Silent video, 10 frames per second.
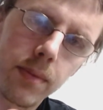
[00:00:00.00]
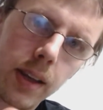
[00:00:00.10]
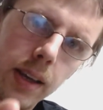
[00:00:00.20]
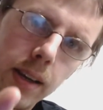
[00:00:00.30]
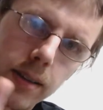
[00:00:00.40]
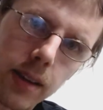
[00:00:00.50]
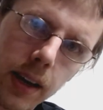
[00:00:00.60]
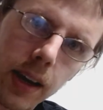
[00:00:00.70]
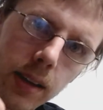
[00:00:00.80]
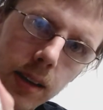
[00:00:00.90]
is the
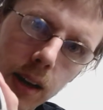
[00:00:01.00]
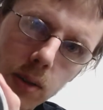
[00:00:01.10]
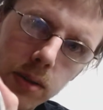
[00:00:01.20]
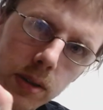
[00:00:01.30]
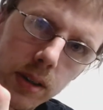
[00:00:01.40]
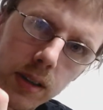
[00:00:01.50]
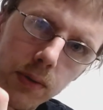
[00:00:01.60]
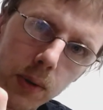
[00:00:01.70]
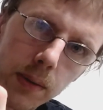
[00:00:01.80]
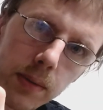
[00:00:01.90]
head that I was looking
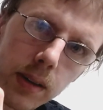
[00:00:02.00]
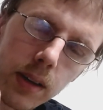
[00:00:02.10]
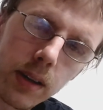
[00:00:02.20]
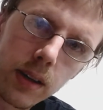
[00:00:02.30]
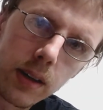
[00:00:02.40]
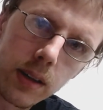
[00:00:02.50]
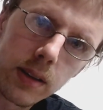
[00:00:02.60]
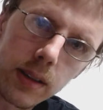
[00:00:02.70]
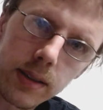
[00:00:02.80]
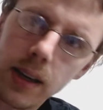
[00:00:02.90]
for.
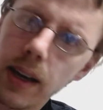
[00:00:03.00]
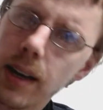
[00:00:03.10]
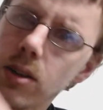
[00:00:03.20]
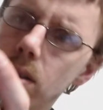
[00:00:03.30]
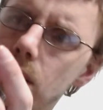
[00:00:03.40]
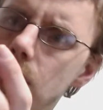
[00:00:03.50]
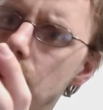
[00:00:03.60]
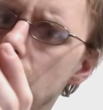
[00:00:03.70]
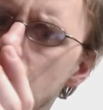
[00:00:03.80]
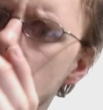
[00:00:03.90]
This actually,
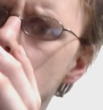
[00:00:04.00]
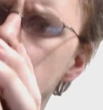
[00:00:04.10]
I